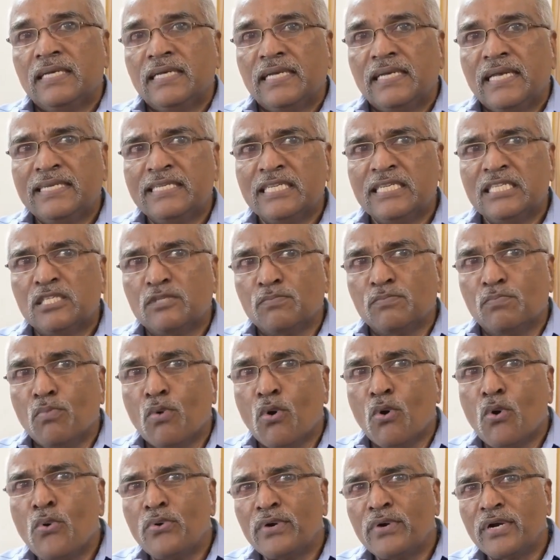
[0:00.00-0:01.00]
It is
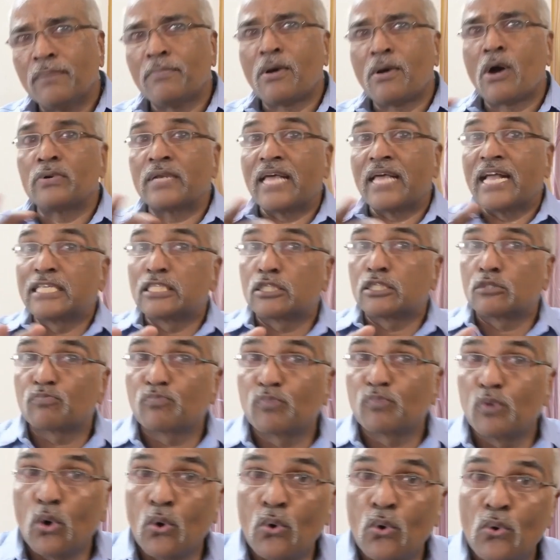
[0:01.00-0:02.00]
more about
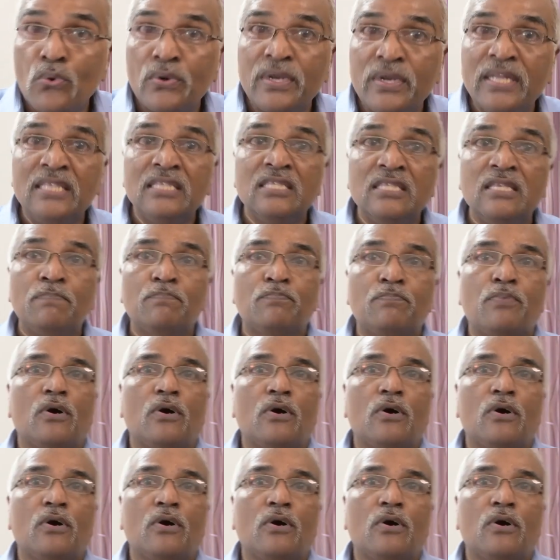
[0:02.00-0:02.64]
exploring the